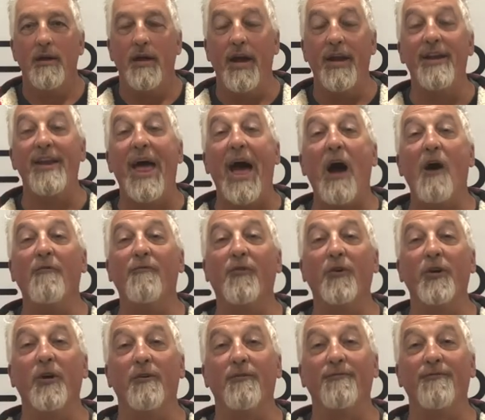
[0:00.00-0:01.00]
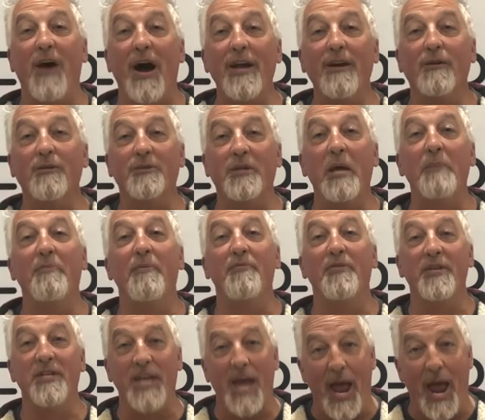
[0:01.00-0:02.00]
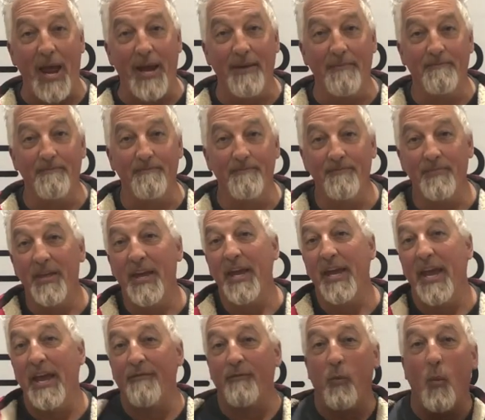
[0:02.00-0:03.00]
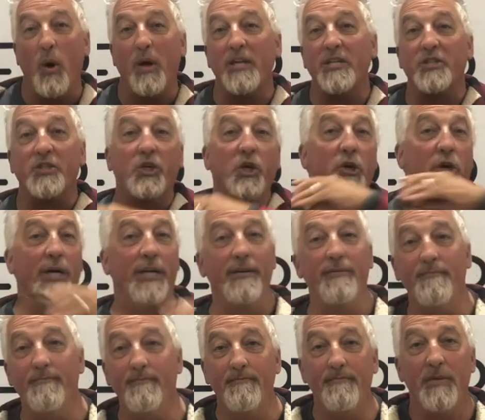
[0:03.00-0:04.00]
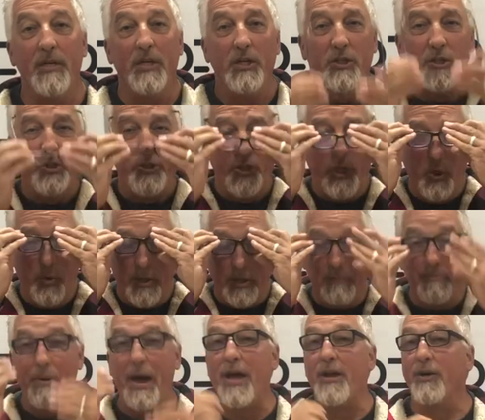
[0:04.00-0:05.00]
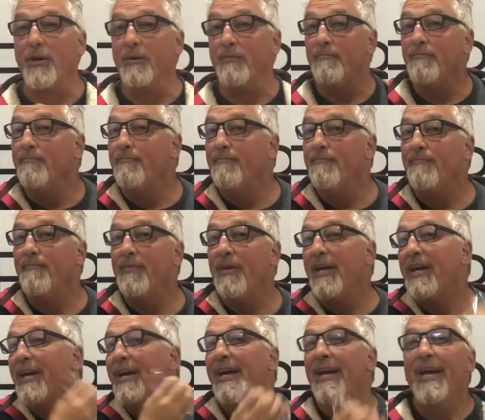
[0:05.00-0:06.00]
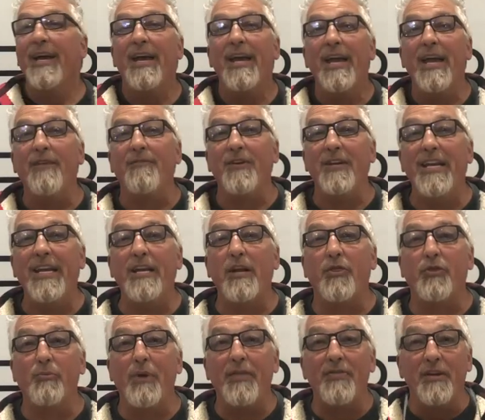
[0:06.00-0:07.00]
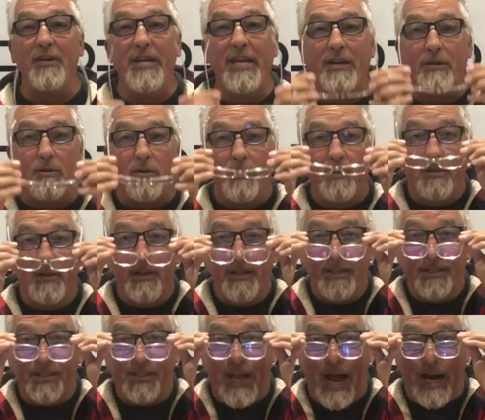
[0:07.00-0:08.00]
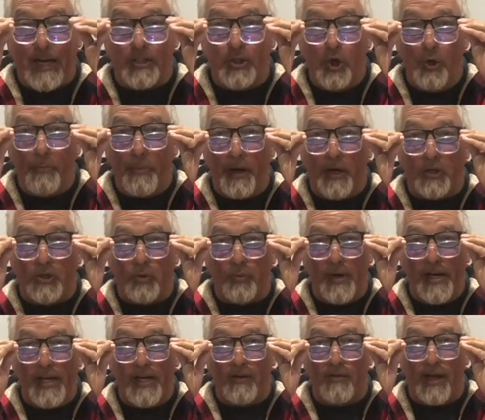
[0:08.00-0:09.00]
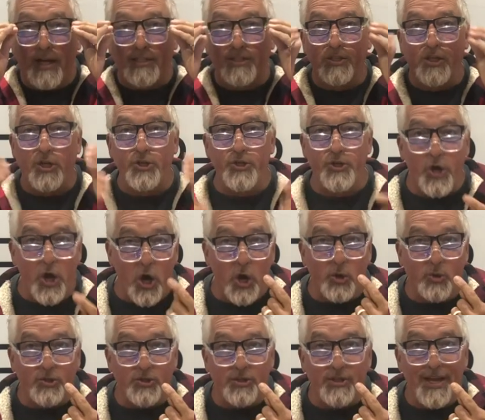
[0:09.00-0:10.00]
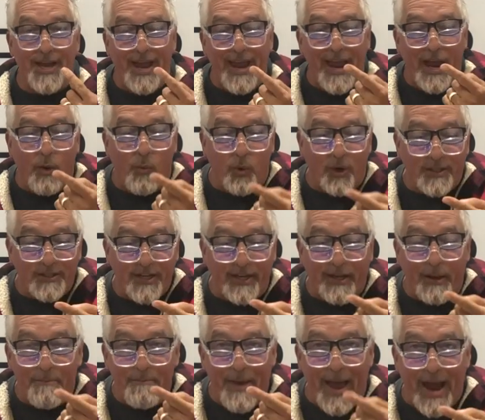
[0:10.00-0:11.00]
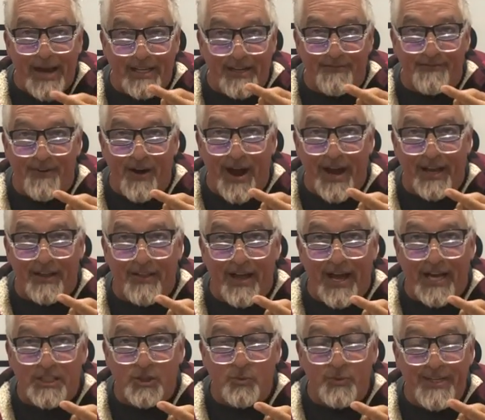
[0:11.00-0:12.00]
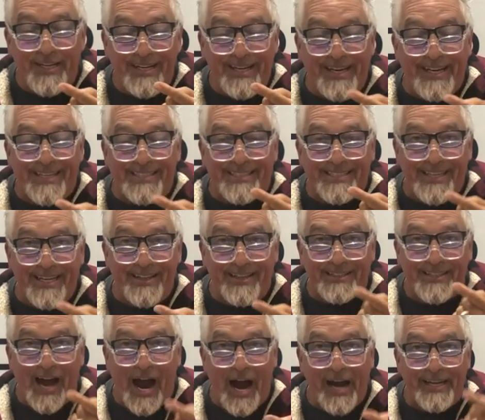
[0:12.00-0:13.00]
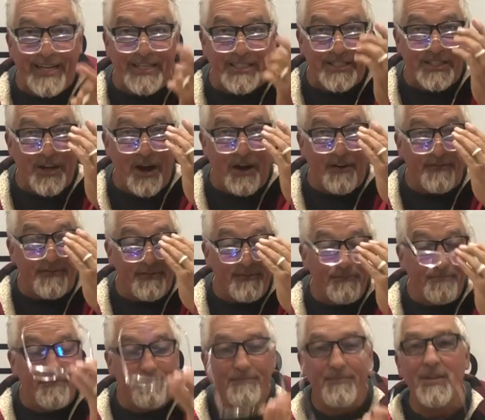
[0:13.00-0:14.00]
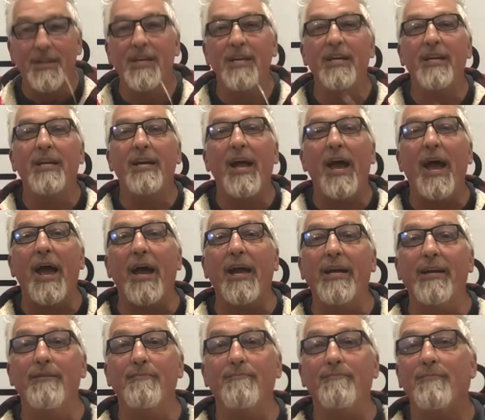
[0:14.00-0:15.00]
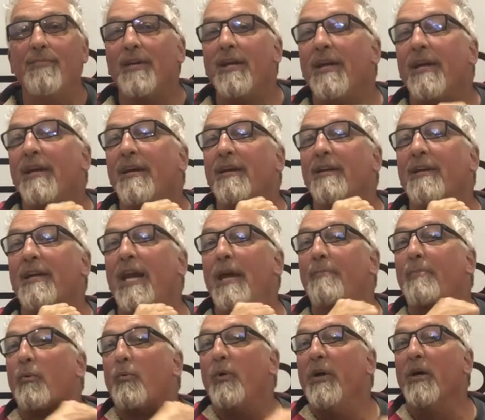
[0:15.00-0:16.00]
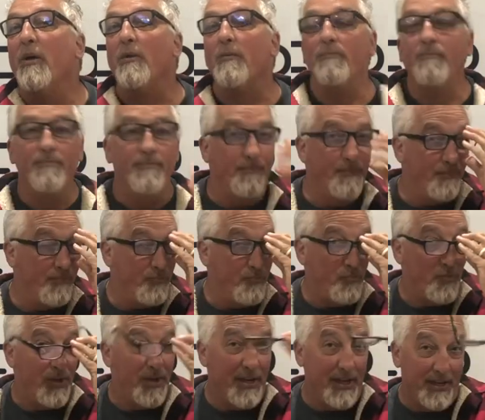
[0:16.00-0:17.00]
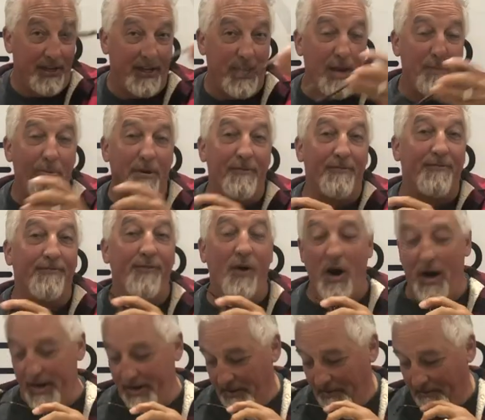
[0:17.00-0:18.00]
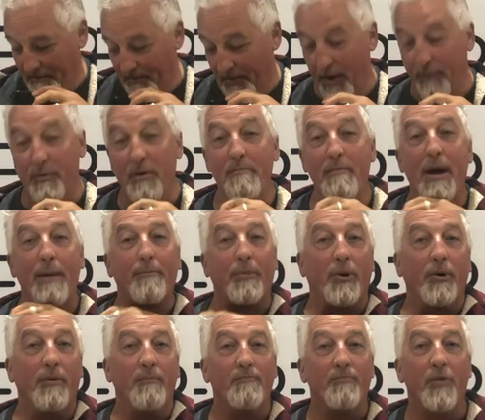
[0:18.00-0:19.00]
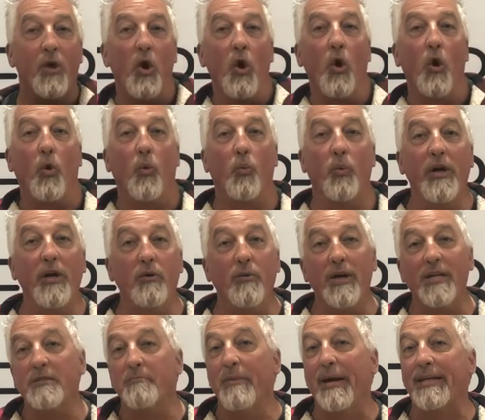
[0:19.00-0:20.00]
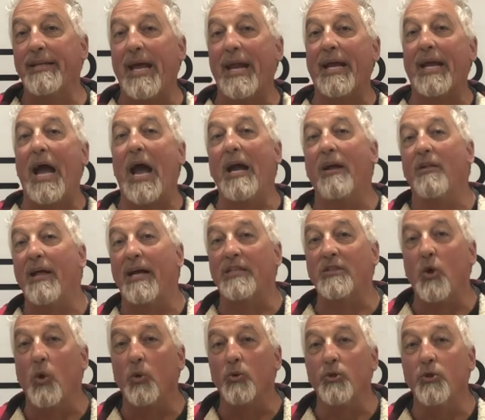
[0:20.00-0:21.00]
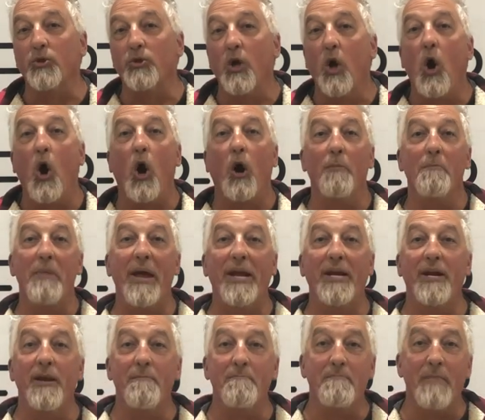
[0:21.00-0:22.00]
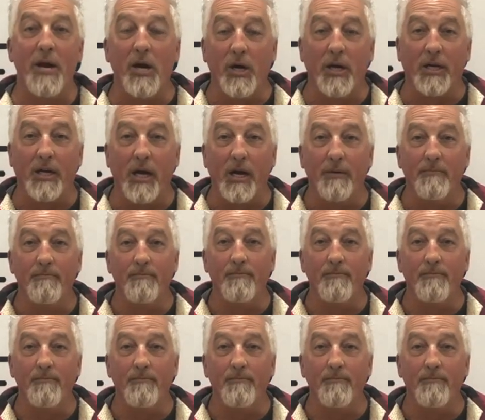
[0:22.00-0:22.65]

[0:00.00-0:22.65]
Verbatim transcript: And now for your final tip of the day. If one is good, two is better. If you need to thread the needle, stack two pairs of reading glasses on your nose. It works like a magnifying glass when you need to see the tiny stuff. Hey, keep it real. Keep it fun. Remember, Readerest magnetic eyeglass holders are made in America.